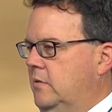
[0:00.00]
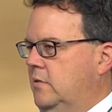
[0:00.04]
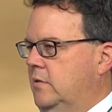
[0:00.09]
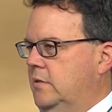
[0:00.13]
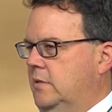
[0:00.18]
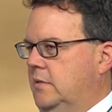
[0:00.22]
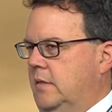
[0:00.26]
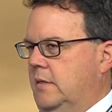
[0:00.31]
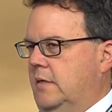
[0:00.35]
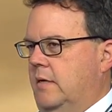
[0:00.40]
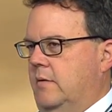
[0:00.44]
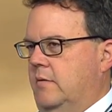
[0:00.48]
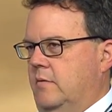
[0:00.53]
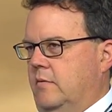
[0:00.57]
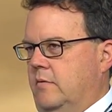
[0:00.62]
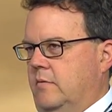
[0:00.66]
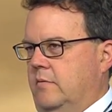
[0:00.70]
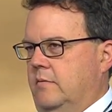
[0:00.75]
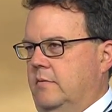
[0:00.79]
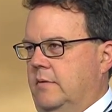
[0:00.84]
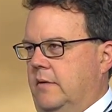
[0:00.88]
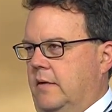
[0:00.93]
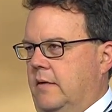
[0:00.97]
Just
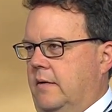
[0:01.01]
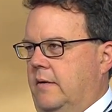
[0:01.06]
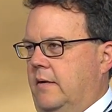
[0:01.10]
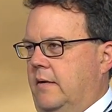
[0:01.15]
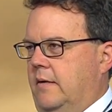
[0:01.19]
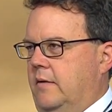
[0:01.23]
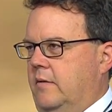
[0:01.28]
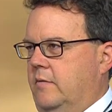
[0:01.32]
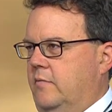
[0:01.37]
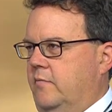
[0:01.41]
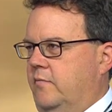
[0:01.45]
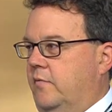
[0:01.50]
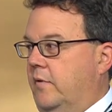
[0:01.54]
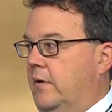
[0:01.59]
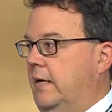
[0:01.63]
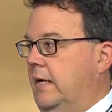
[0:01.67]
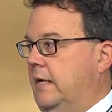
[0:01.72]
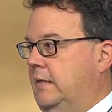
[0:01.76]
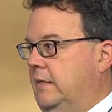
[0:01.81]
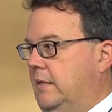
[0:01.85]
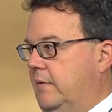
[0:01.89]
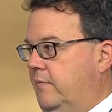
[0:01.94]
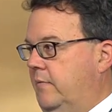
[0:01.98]
another uh, another fun
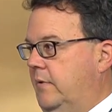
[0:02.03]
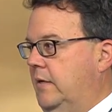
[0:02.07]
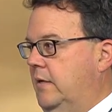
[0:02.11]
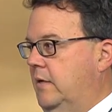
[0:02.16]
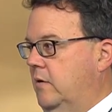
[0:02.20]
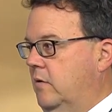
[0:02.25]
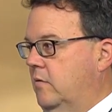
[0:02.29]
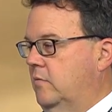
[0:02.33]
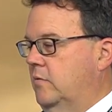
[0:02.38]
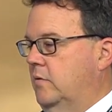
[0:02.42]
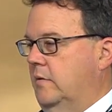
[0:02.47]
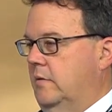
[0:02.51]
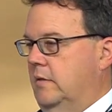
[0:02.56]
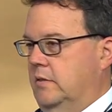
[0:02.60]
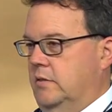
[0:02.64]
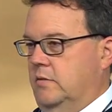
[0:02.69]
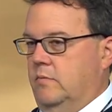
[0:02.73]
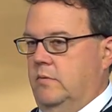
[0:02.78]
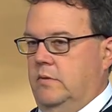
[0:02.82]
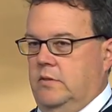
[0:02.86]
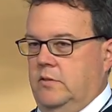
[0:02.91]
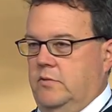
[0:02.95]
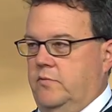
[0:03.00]
activity to go to, and
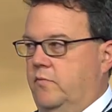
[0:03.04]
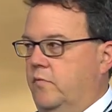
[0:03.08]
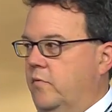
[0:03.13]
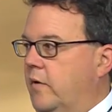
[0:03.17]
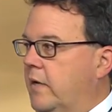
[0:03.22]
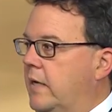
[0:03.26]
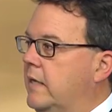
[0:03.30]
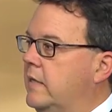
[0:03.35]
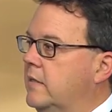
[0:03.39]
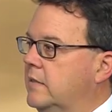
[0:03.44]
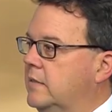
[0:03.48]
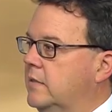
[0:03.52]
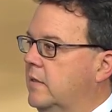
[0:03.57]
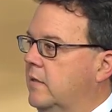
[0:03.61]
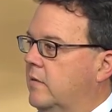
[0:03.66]
this one is free. So.